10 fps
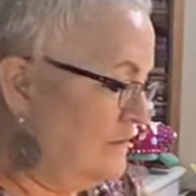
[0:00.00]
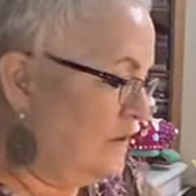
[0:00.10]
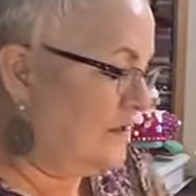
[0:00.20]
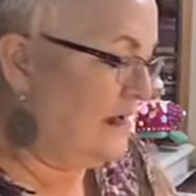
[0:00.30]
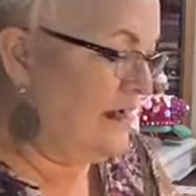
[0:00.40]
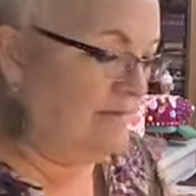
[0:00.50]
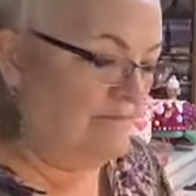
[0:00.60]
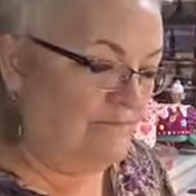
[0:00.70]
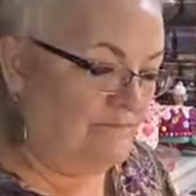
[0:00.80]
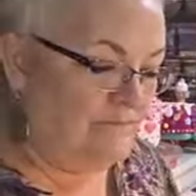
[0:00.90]
Okay.
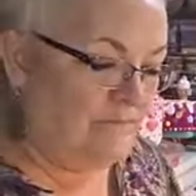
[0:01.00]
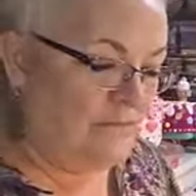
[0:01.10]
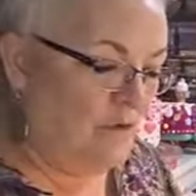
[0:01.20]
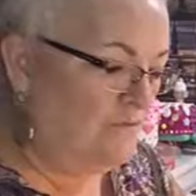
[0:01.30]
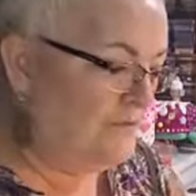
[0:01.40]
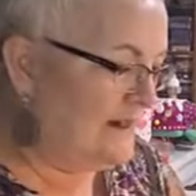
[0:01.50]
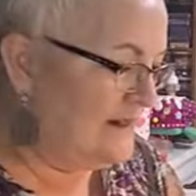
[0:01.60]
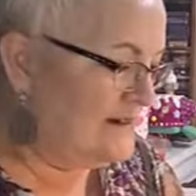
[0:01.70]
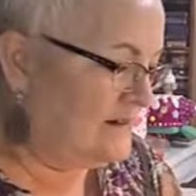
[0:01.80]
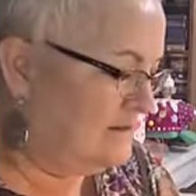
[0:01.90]
Hopefully
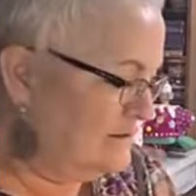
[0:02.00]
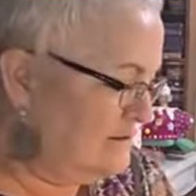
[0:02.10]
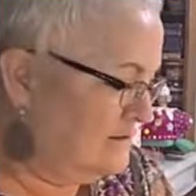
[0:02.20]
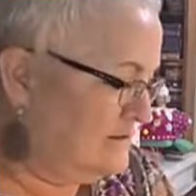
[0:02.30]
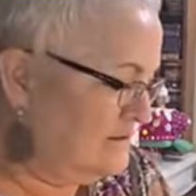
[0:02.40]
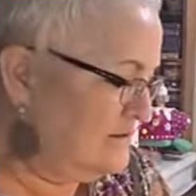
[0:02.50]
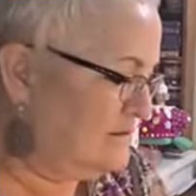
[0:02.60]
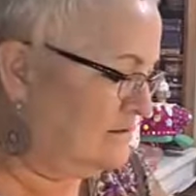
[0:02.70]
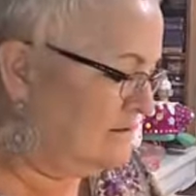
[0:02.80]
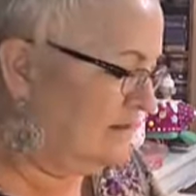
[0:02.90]
I didn't
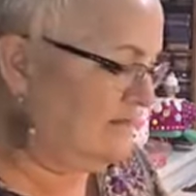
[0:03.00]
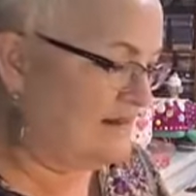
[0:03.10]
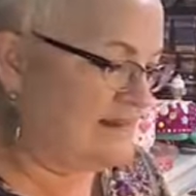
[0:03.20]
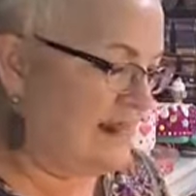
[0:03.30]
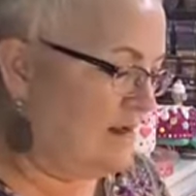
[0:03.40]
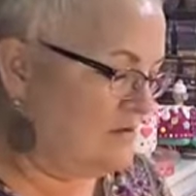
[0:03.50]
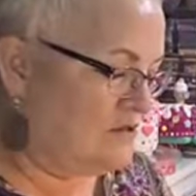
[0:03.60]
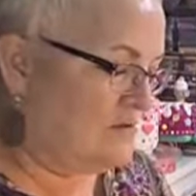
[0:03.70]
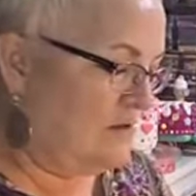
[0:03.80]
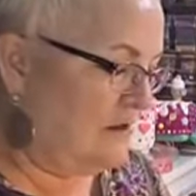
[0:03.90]
leave this out
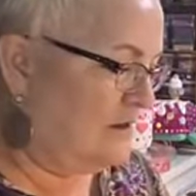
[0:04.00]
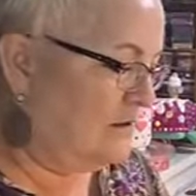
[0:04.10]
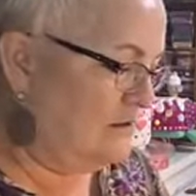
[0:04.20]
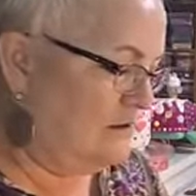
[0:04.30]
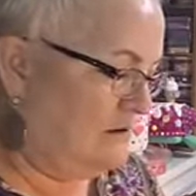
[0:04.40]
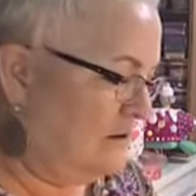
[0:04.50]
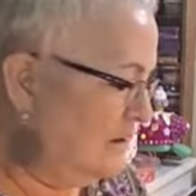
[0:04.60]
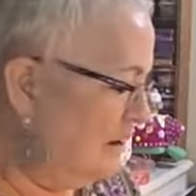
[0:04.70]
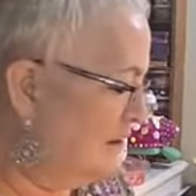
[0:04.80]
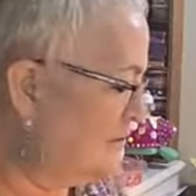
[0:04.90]
too long.
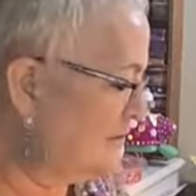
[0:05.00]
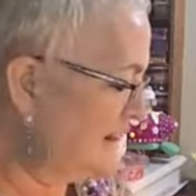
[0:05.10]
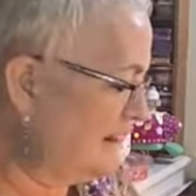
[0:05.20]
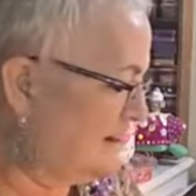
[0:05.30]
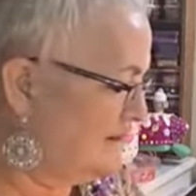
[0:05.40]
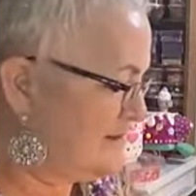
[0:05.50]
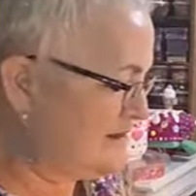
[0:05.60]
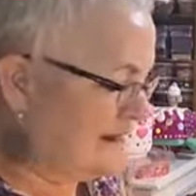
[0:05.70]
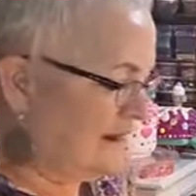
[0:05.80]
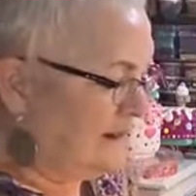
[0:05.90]
I don't know what the heck I was
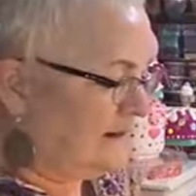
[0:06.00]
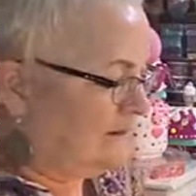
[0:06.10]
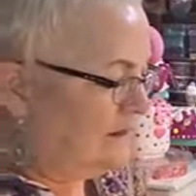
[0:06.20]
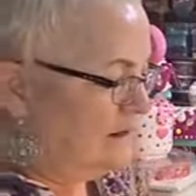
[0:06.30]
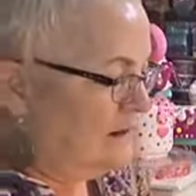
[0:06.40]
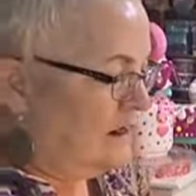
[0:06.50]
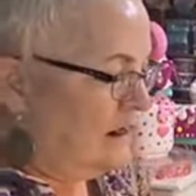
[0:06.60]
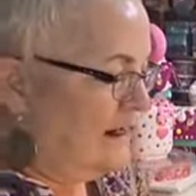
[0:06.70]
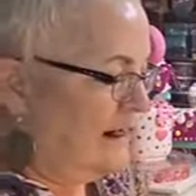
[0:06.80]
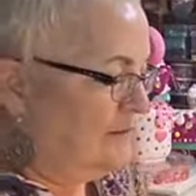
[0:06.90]
thinking.
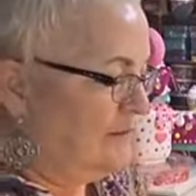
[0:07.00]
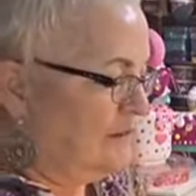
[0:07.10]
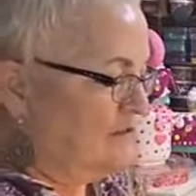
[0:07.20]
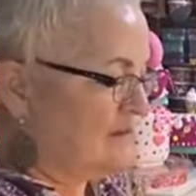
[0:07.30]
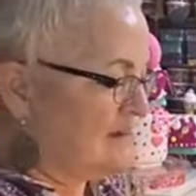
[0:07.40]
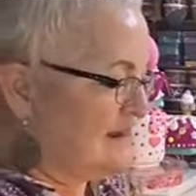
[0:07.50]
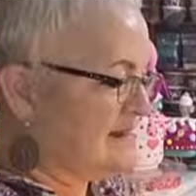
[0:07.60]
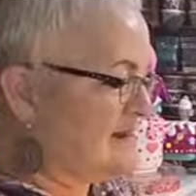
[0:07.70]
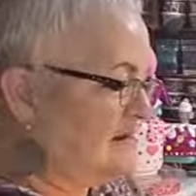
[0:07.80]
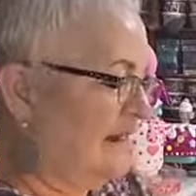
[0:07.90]
All right, I'm going to use
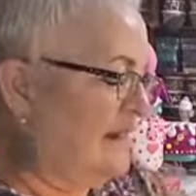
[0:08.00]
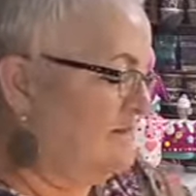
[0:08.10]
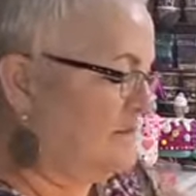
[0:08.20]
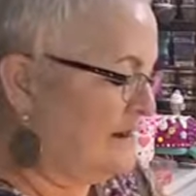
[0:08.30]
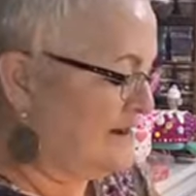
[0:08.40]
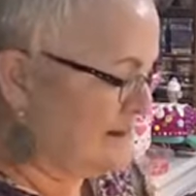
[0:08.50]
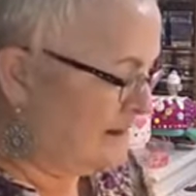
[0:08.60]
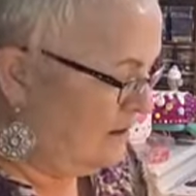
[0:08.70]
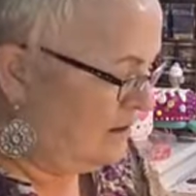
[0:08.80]
this clay for his little